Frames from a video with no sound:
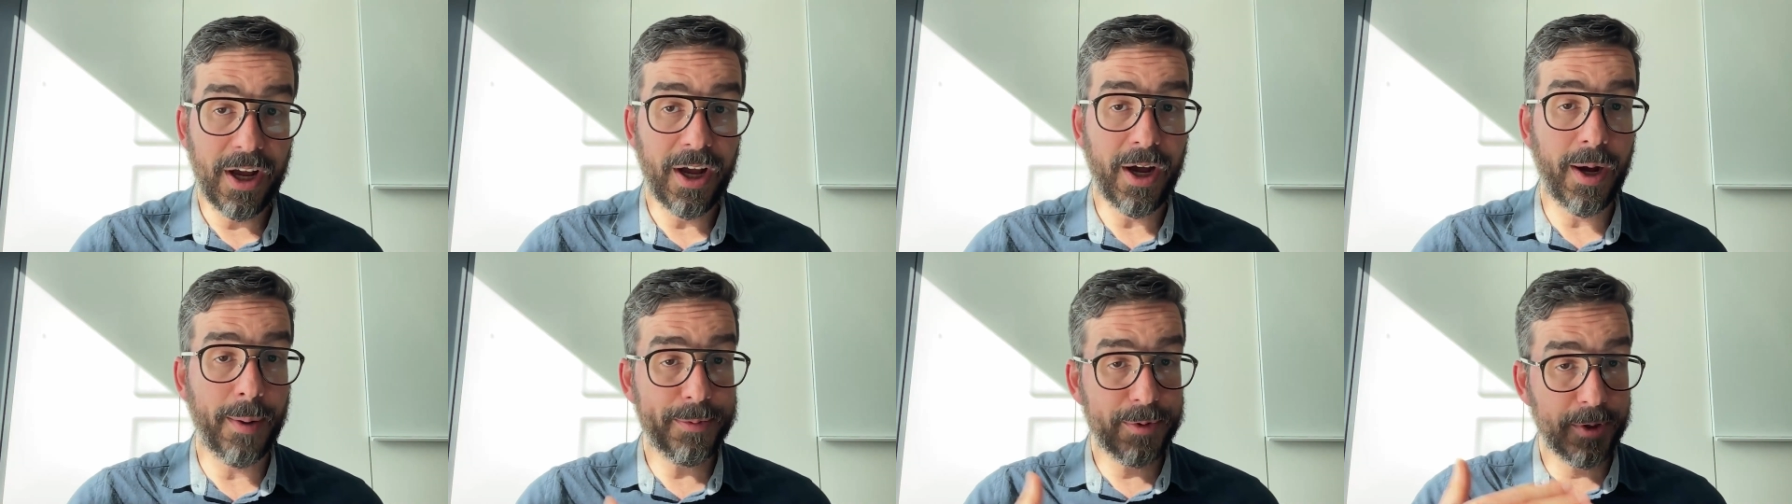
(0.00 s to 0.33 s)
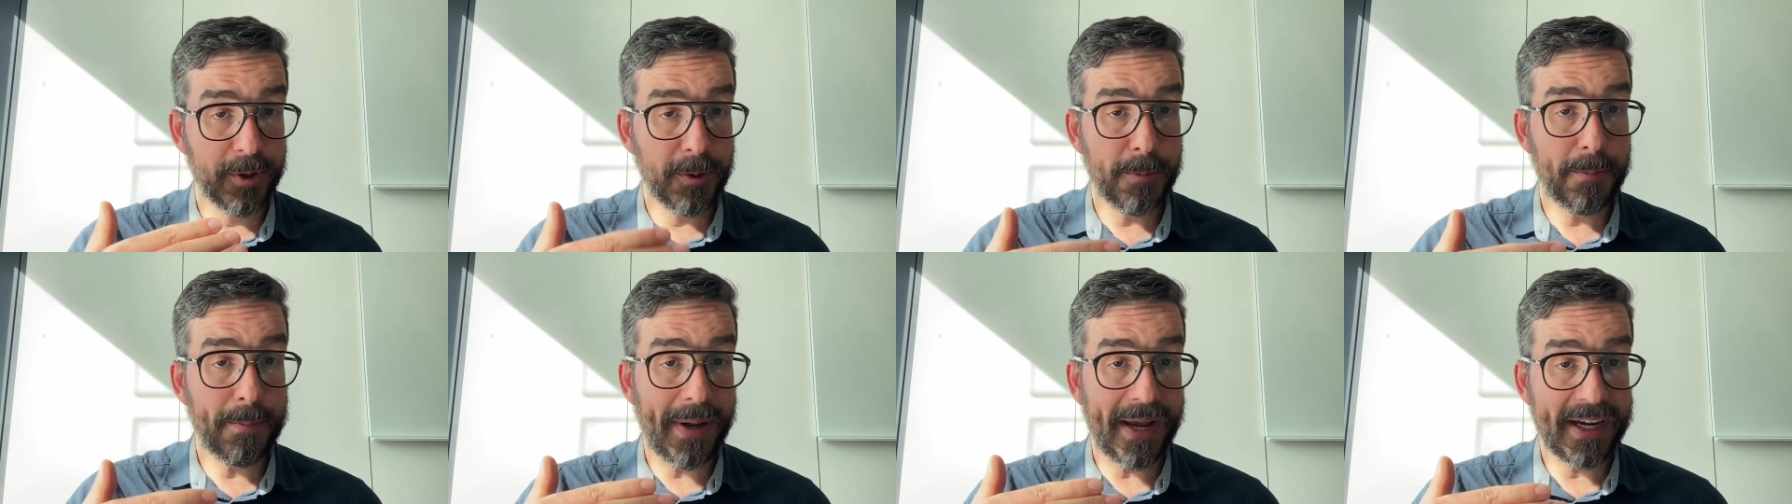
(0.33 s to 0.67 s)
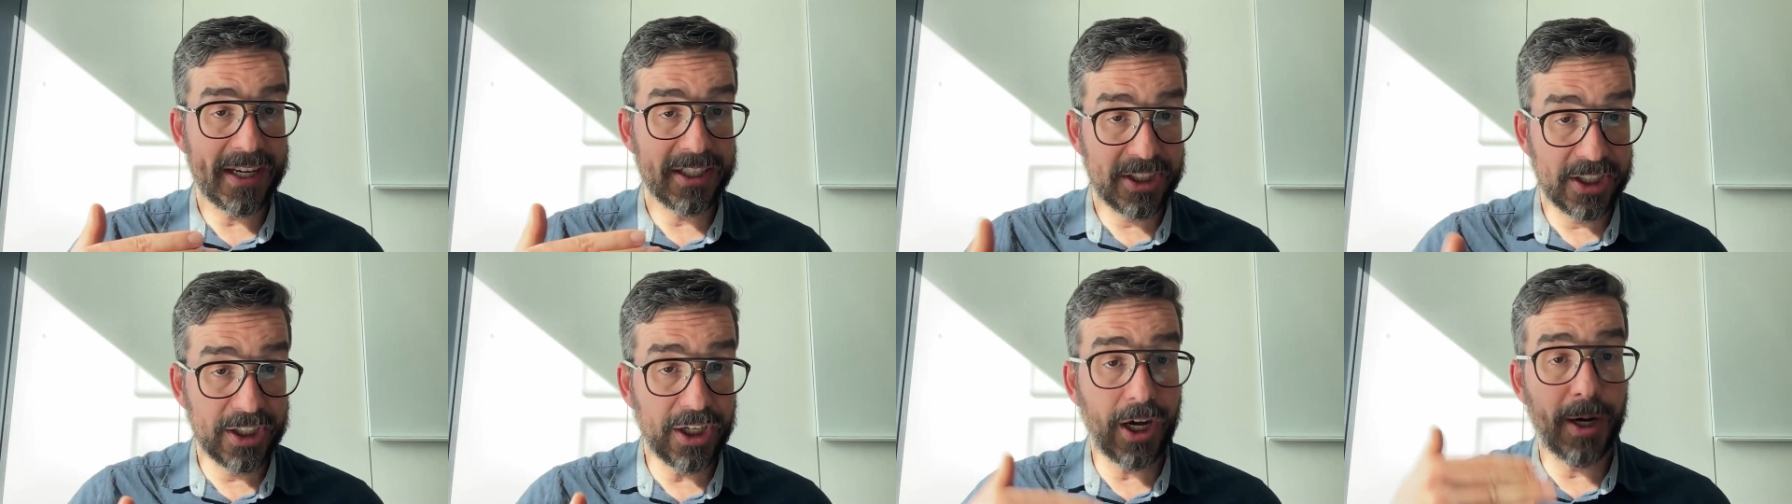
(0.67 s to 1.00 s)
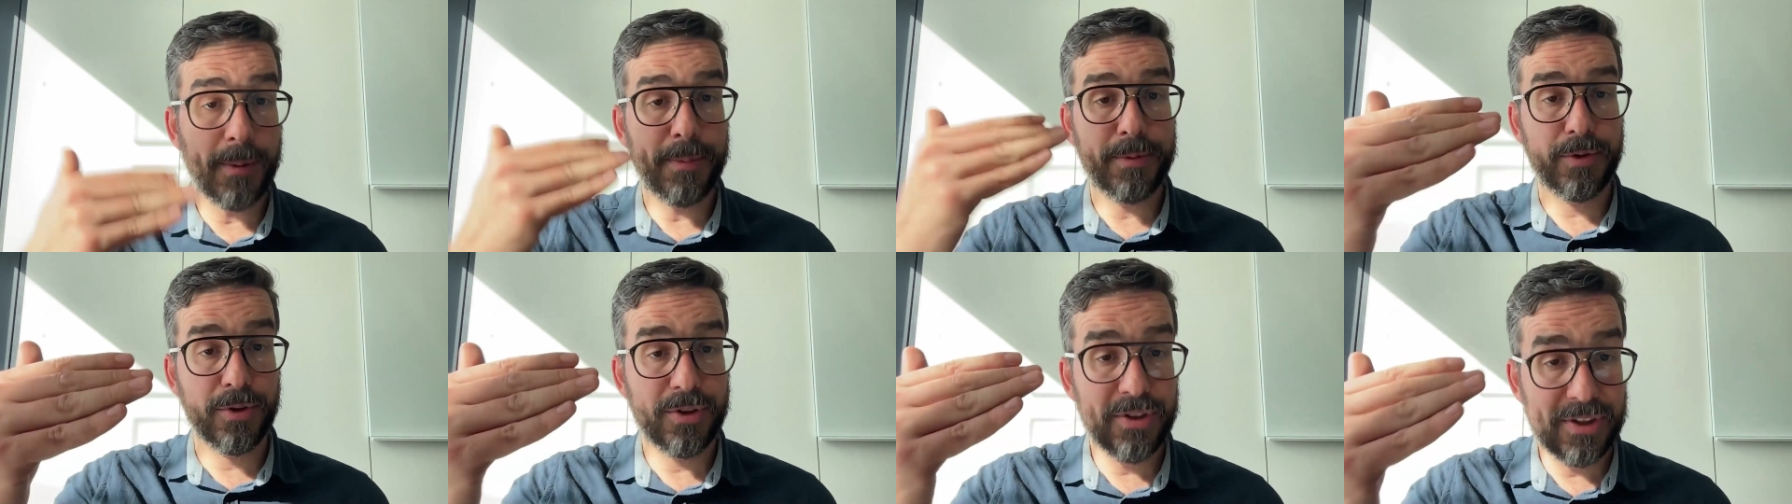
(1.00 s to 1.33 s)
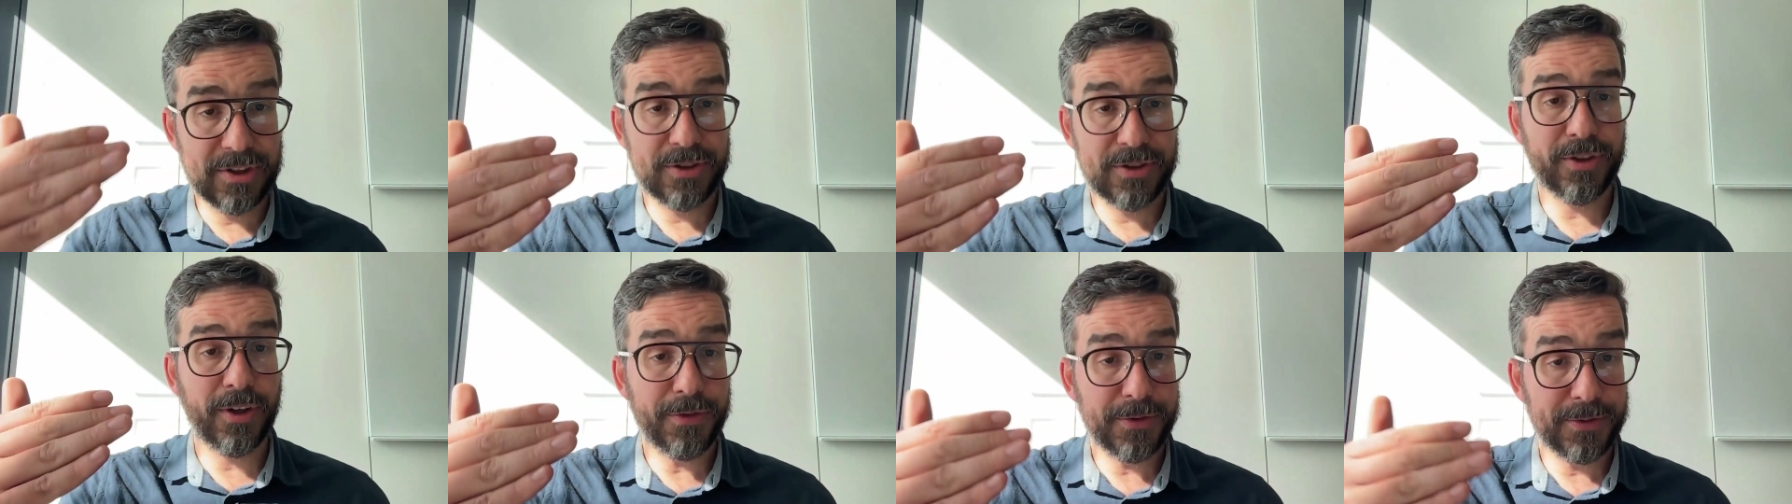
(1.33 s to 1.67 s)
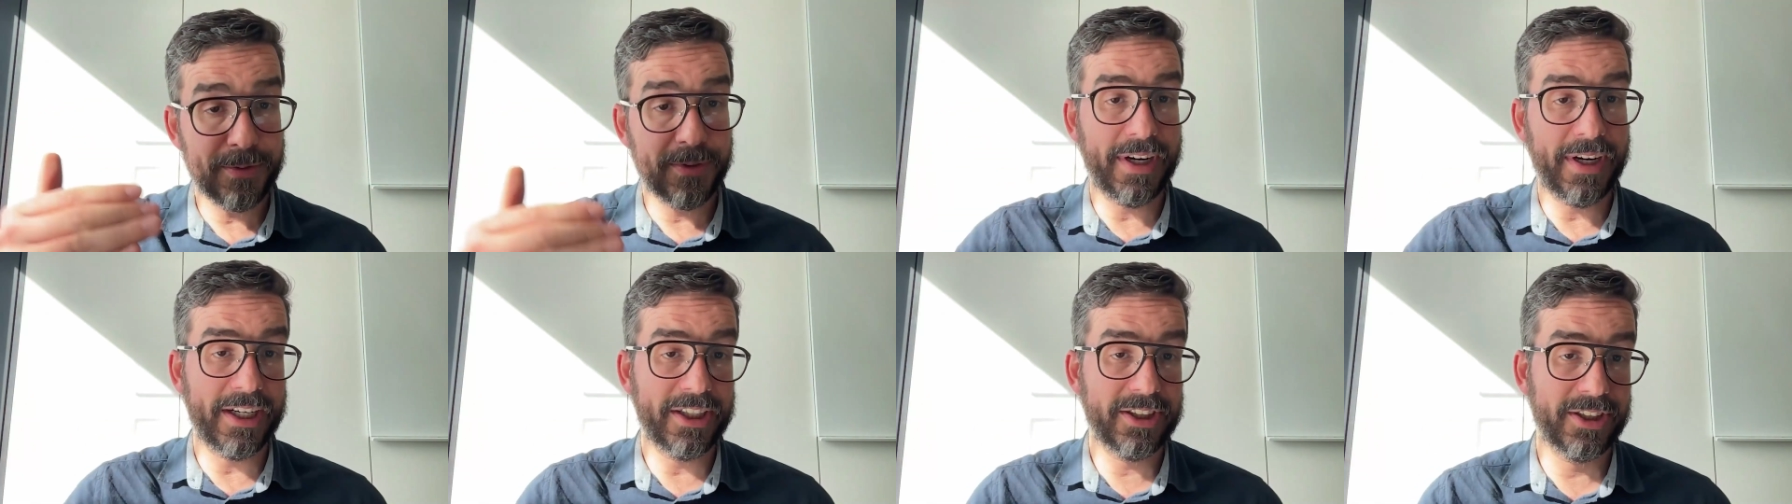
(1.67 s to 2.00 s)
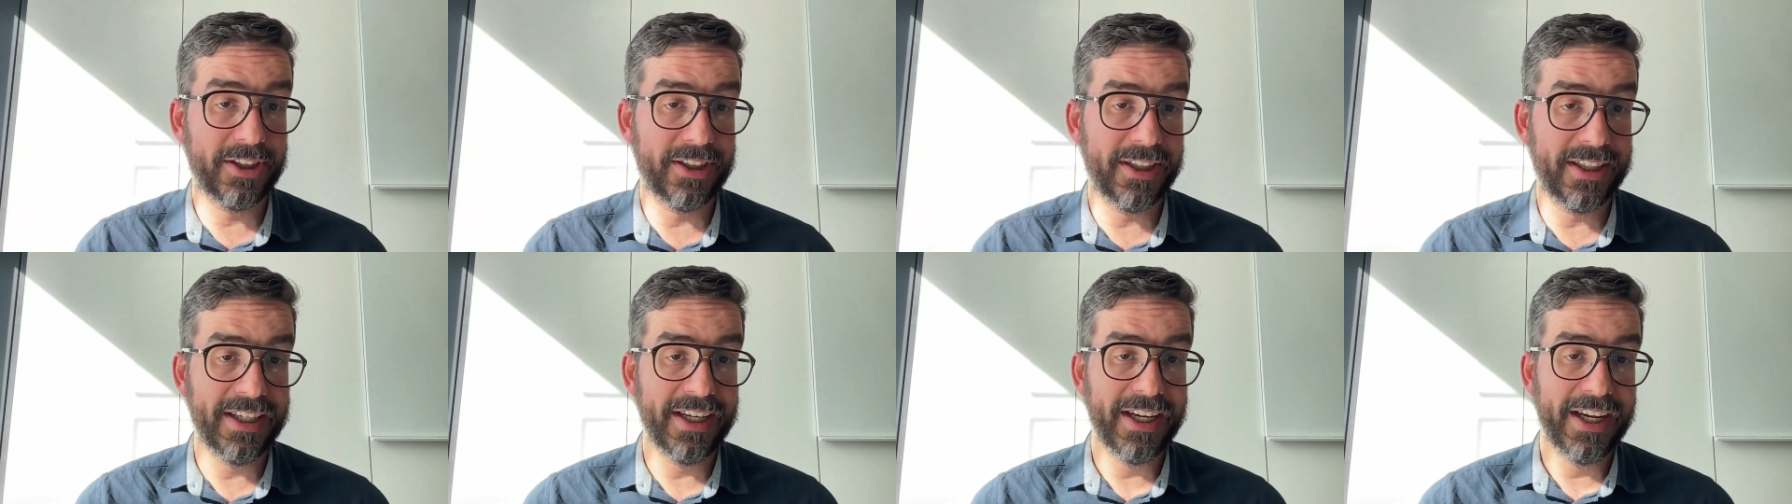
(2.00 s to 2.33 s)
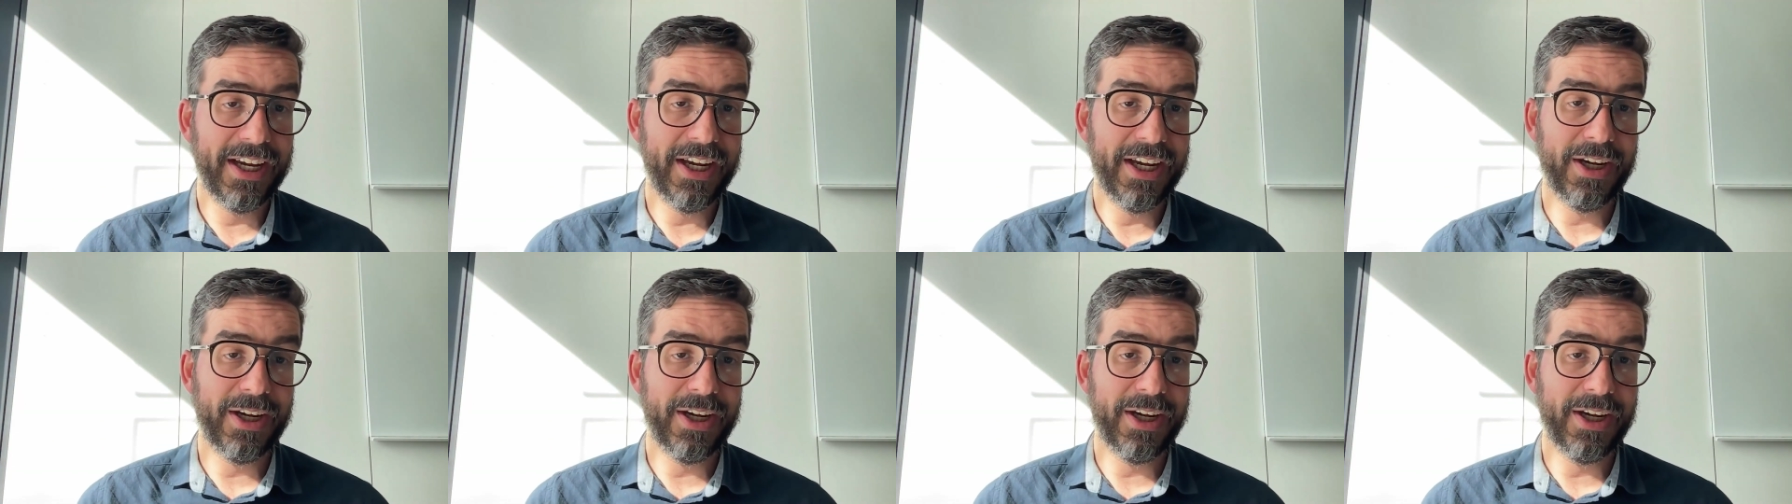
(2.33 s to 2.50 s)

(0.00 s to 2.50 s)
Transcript: up to the packaging up to the software actually